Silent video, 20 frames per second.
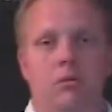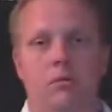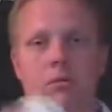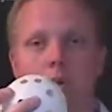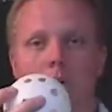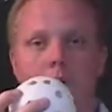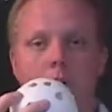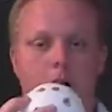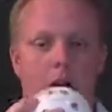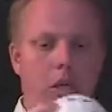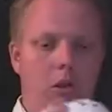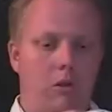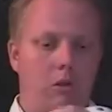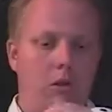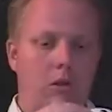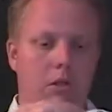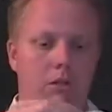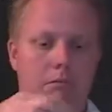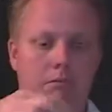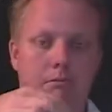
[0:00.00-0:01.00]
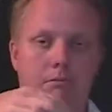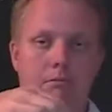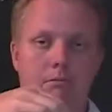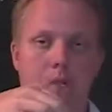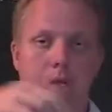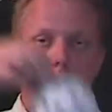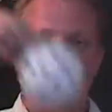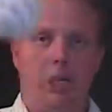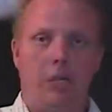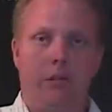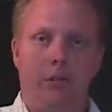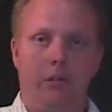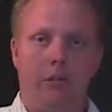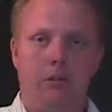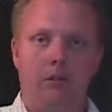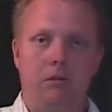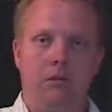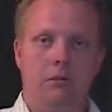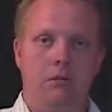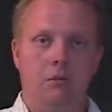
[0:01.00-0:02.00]
or I could pull it.
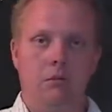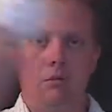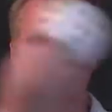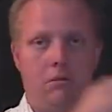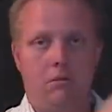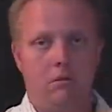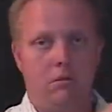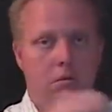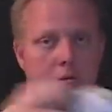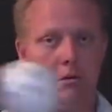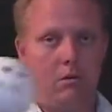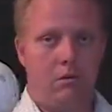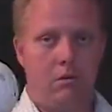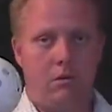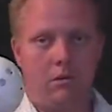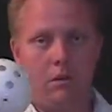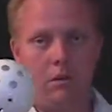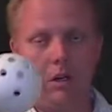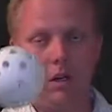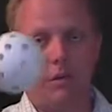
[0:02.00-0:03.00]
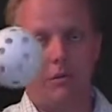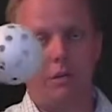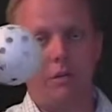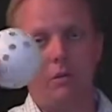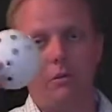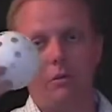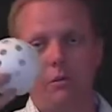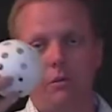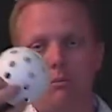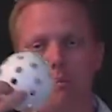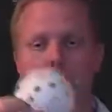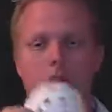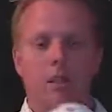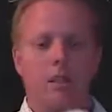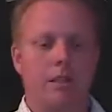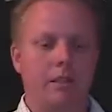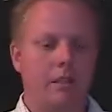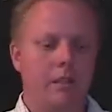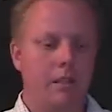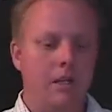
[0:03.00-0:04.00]
Grab onto it and pull
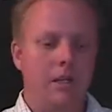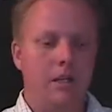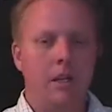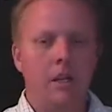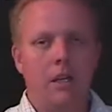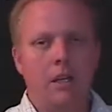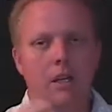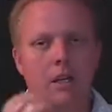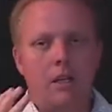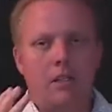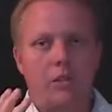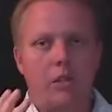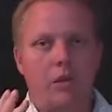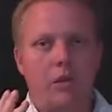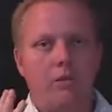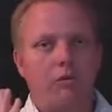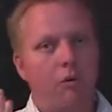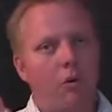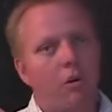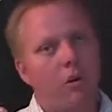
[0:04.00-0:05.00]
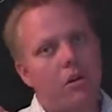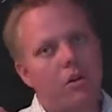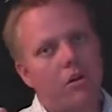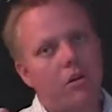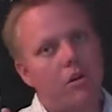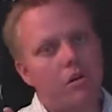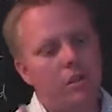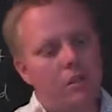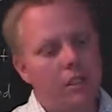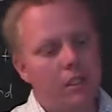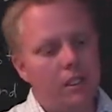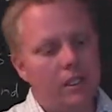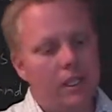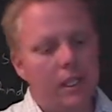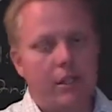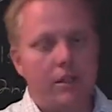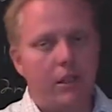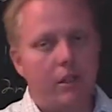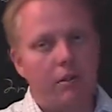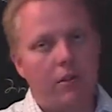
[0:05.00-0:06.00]
it. So a force
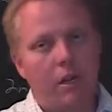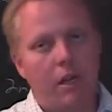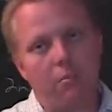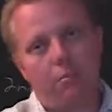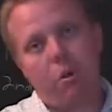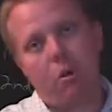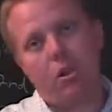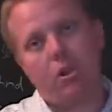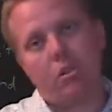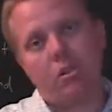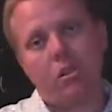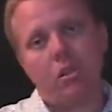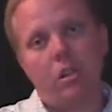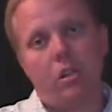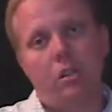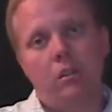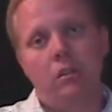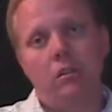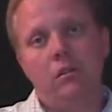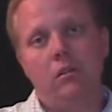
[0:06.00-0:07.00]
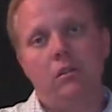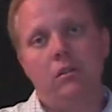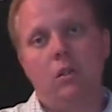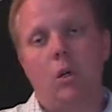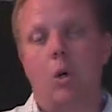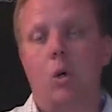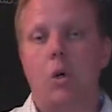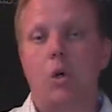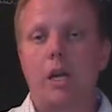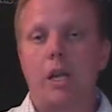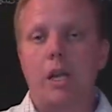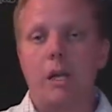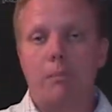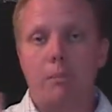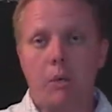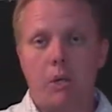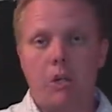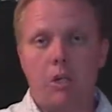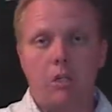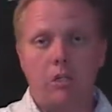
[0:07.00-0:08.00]
is either a push or a
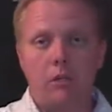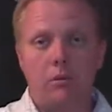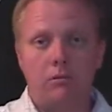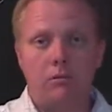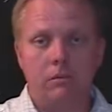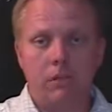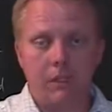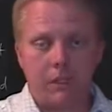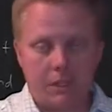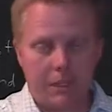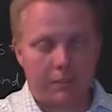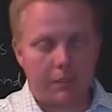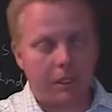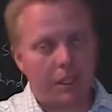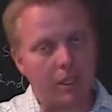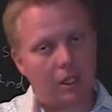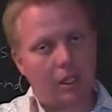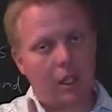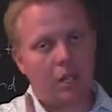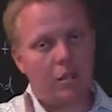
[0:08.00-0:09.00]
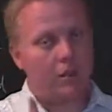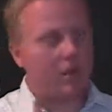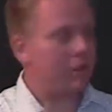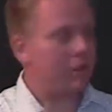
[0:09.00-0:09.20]
pull. It's something that causes